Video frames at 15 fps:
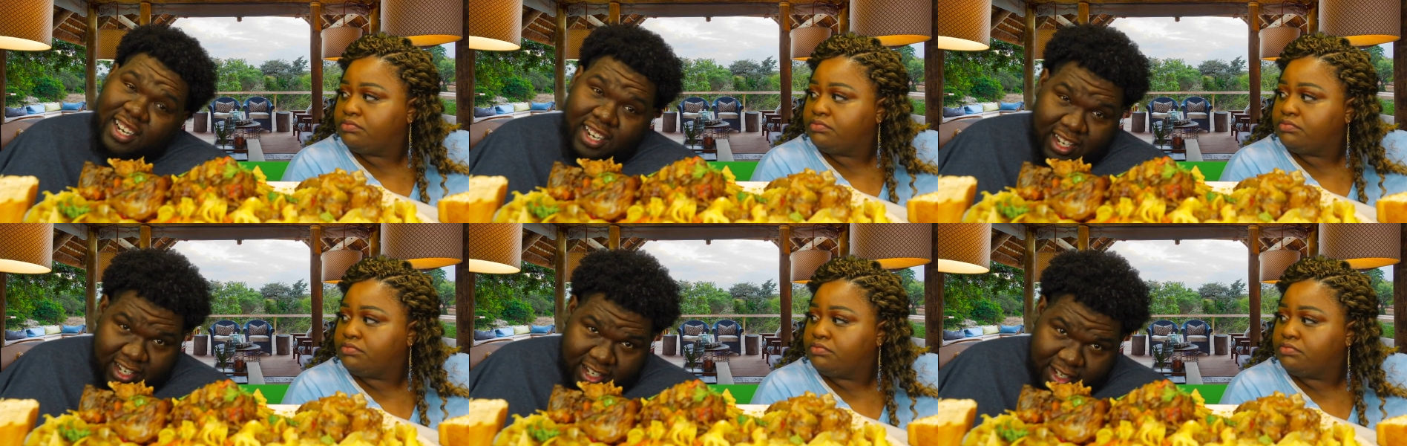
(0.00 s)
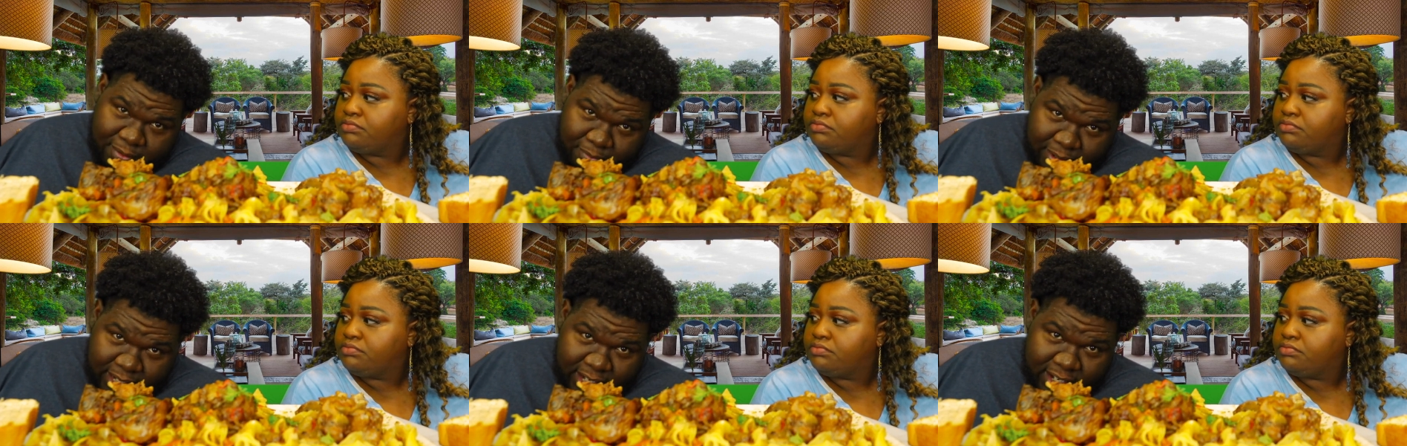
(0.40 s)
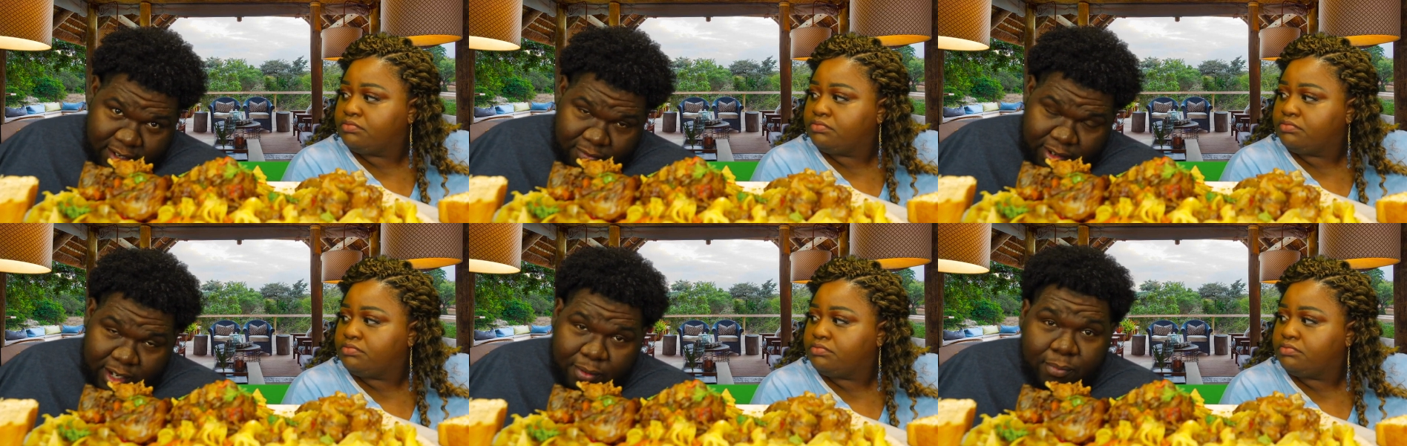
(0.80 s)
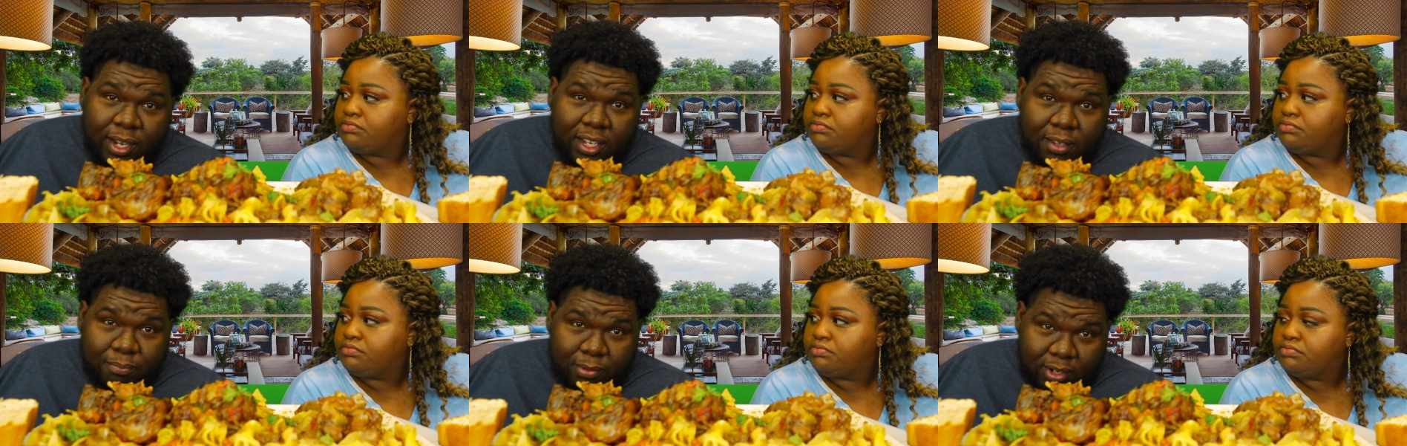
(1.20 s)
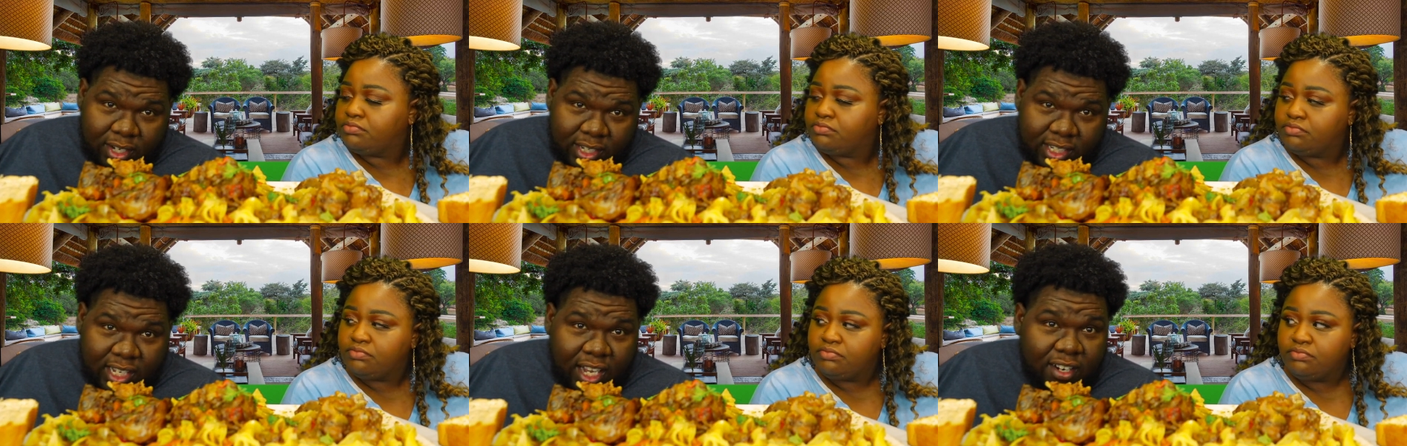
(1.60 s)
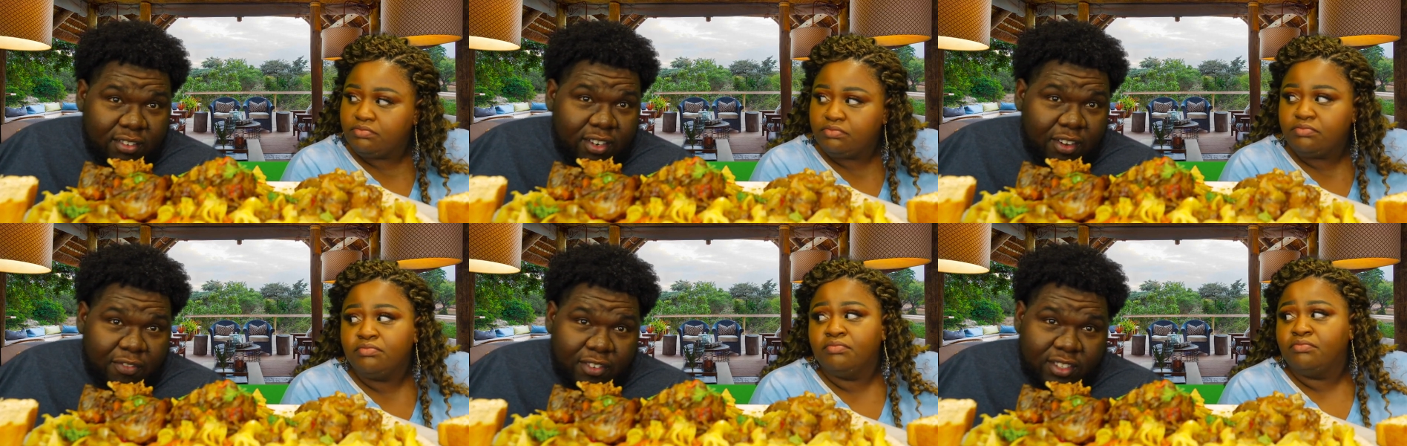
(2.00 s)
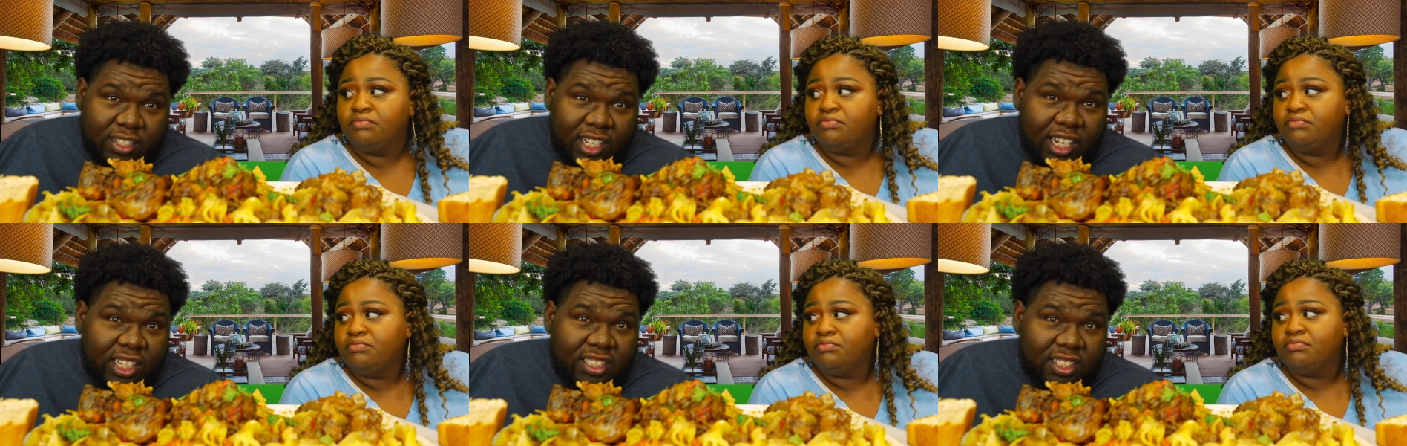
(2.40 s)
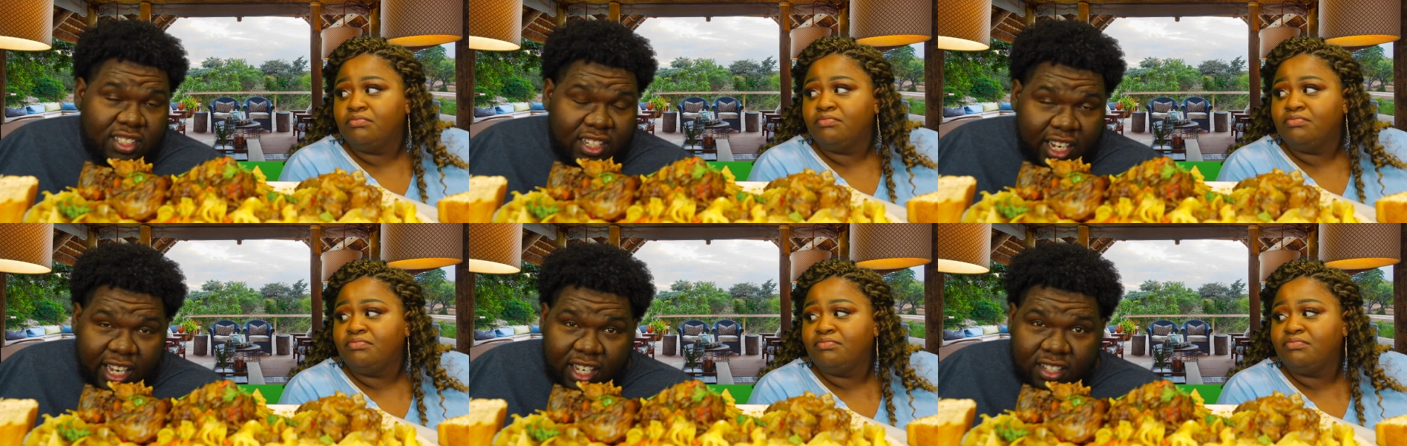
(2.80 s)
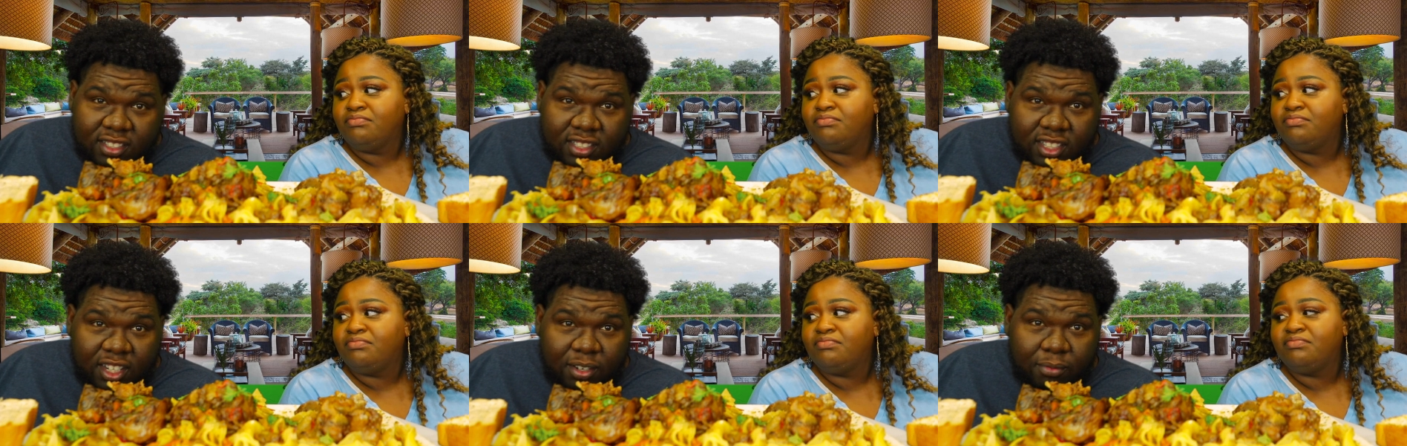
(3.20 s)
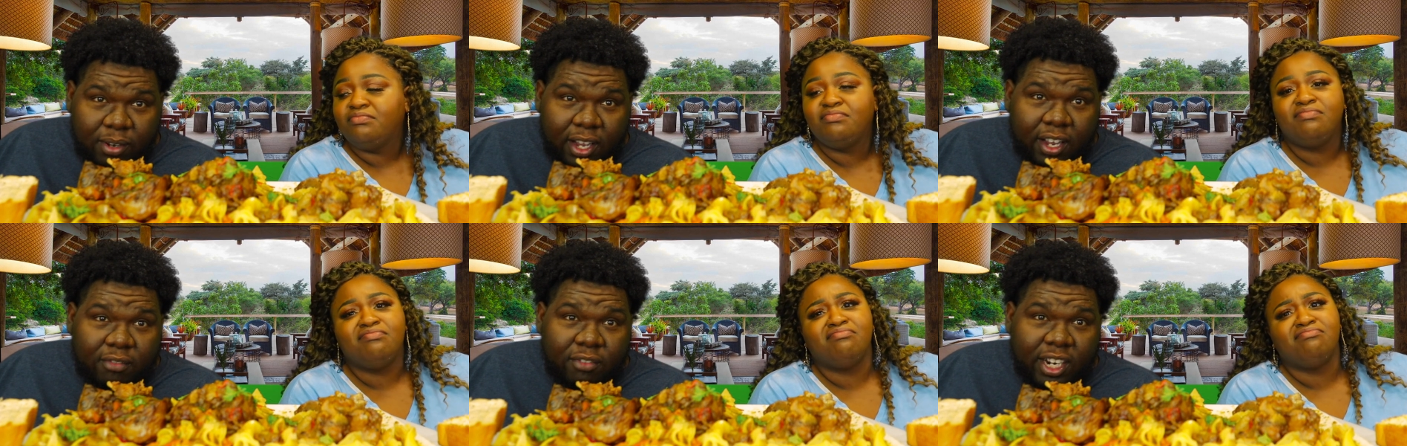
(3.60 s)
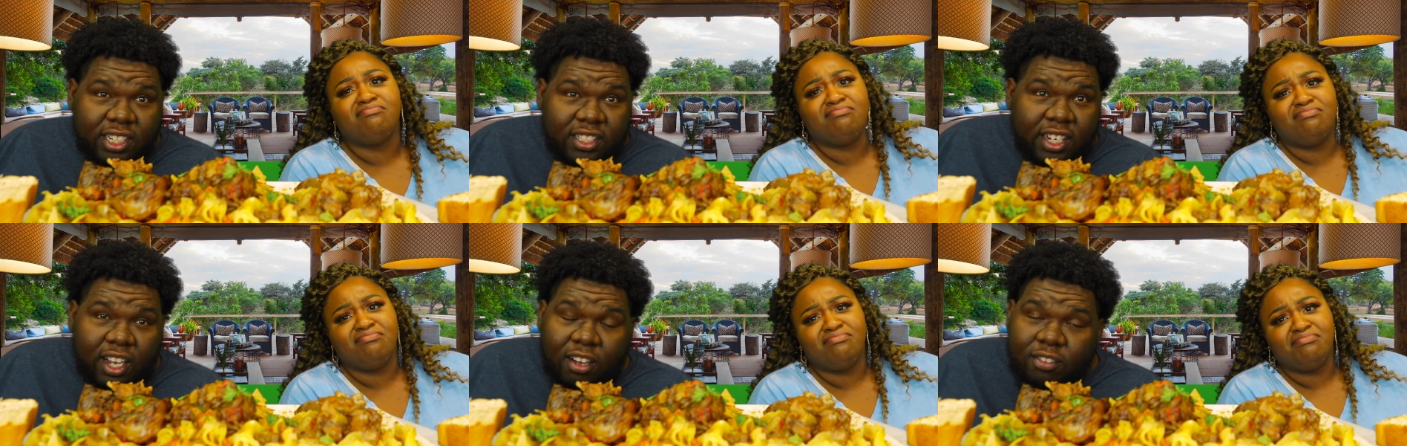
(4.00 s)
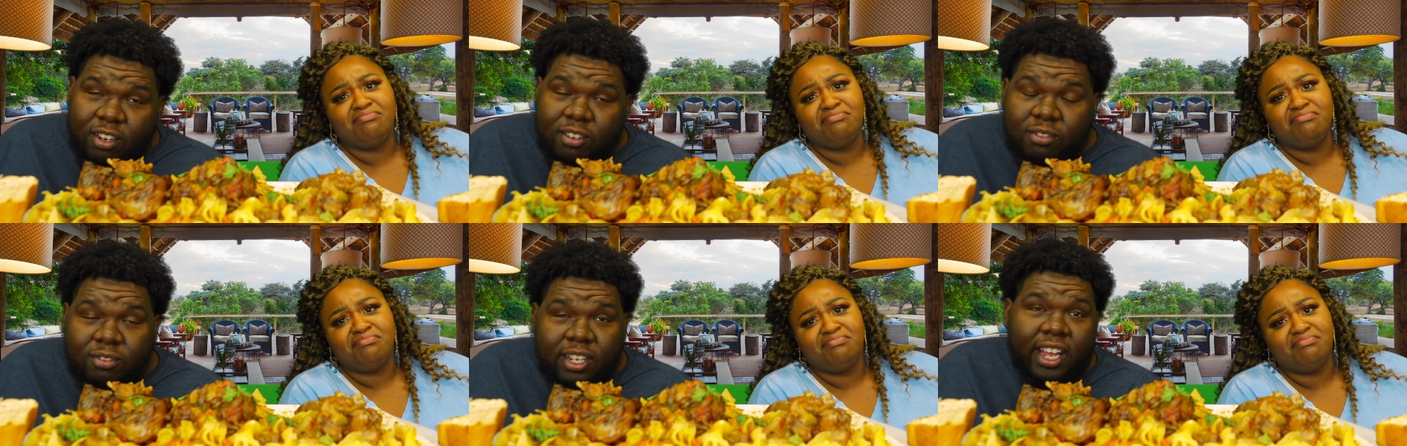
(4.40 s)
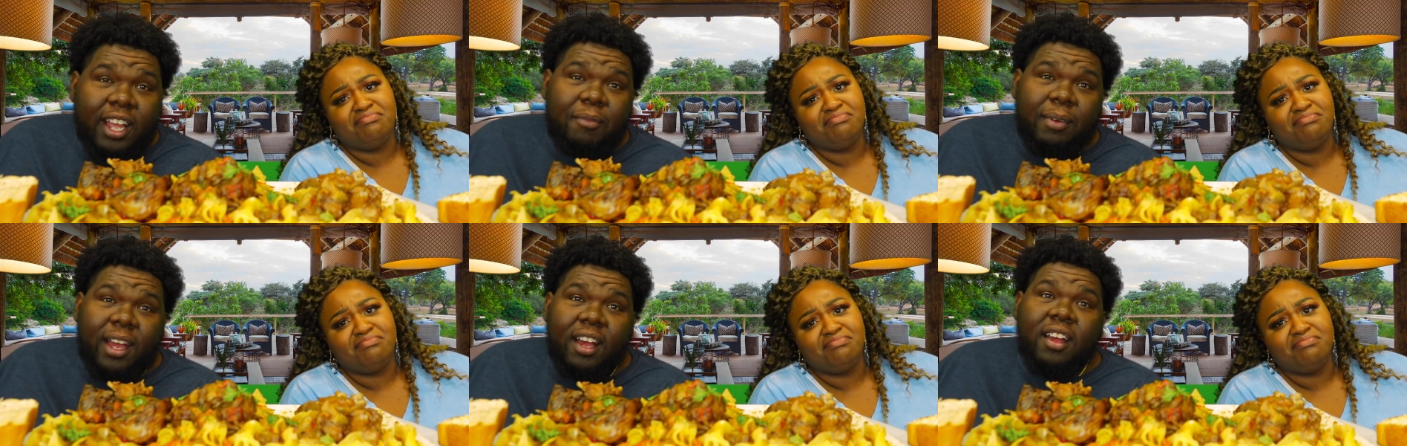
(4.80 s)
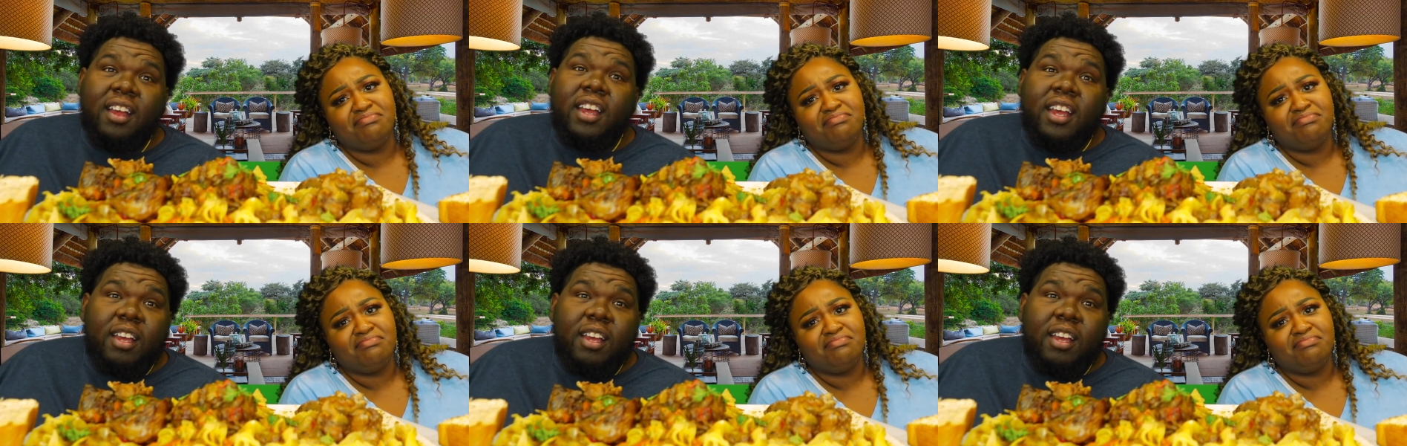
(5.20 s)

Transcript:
Speaker 1: Uh, when when them other boys, I don't know if it was Usher, Tank, Genuine, Ray J, I don't know who came out.